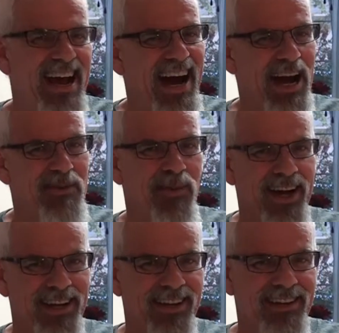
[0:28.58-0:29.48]
I'm
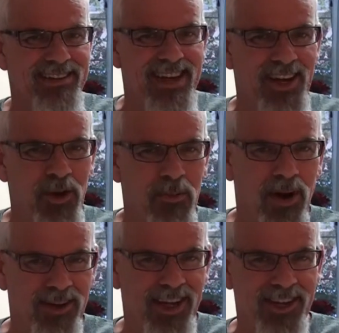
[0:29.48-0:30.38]
Mike, the at-home
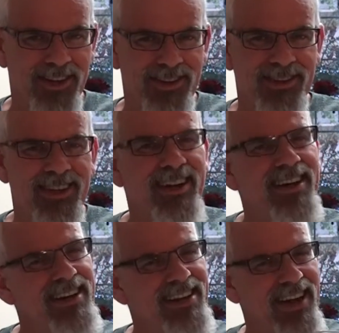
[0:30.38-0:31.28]
bartender.
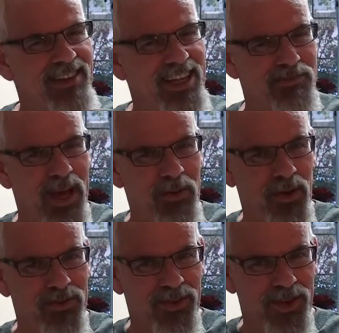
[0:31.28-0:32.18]
Now let's make
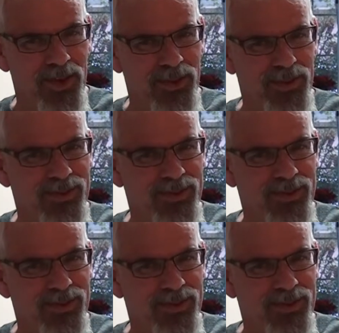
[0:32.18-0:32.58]
one for you.